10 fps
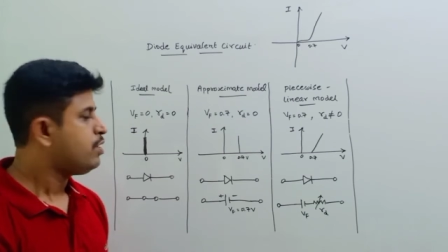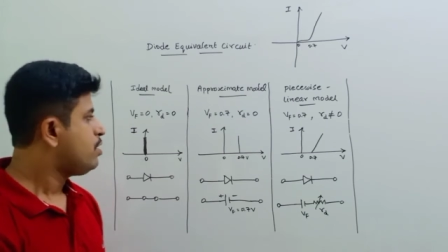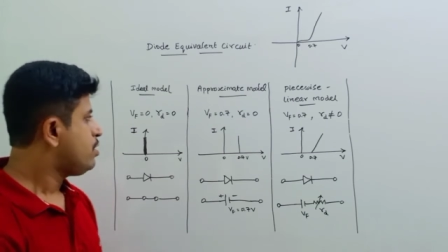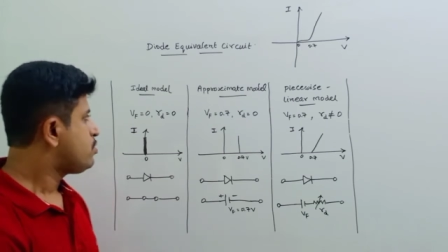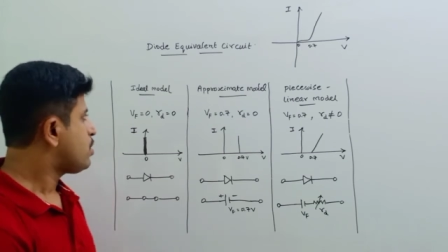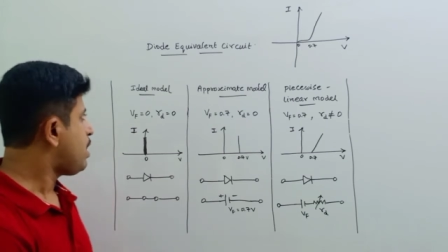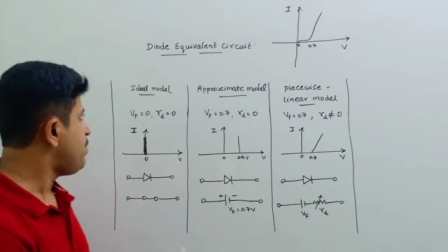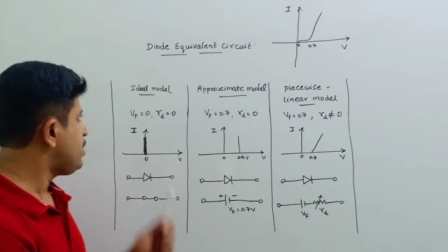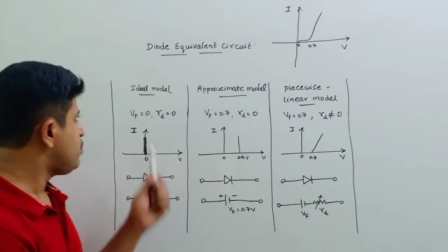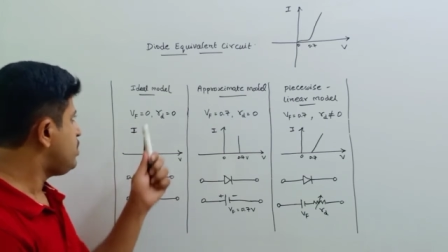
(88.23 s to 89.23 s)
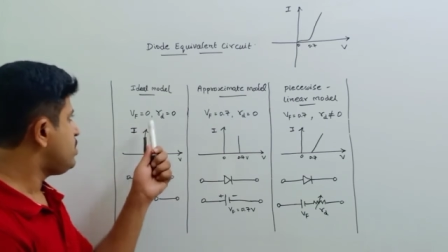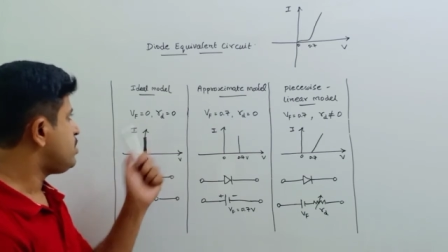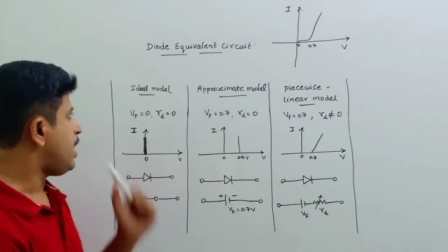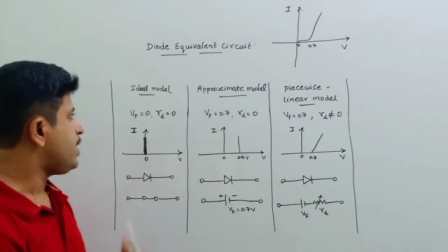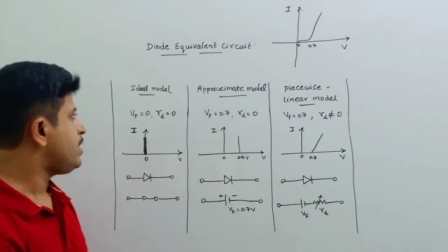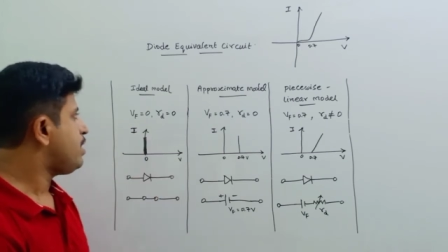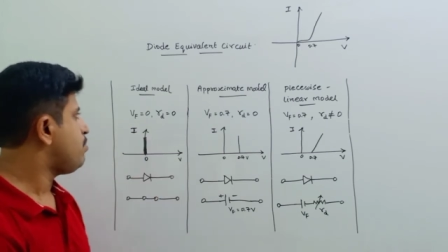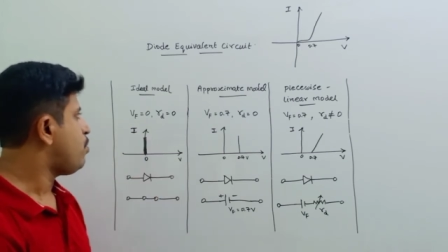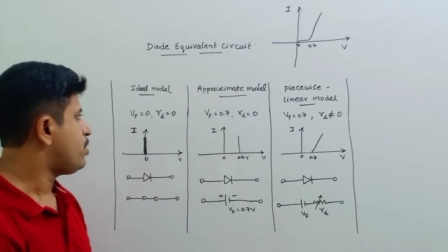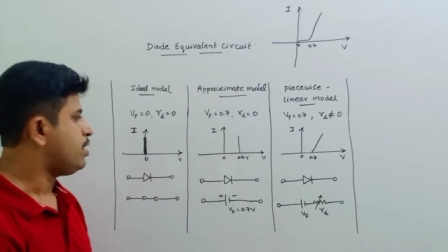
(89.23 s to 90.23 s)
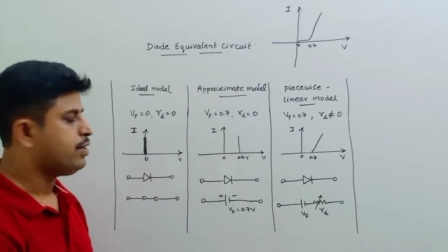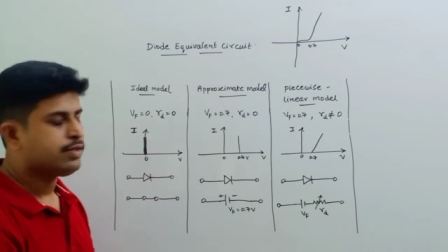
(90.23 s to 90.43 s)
So coming to this ideal model.